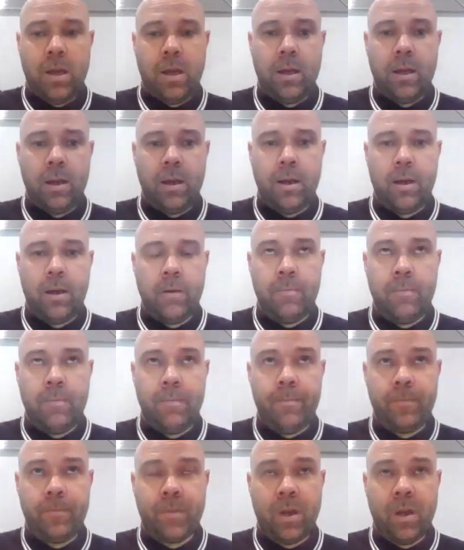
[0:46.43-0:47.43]

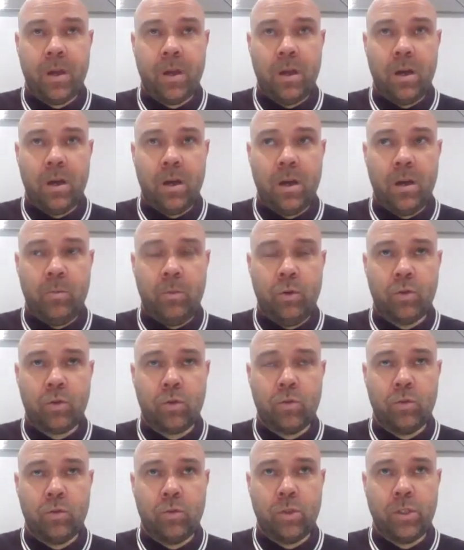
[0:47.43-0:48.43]
Um, I'm
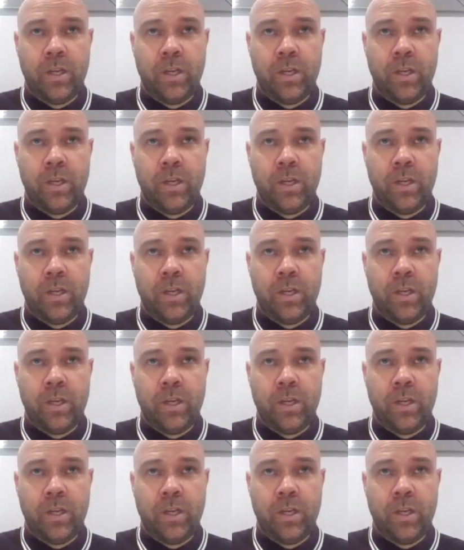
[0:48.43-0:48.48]
also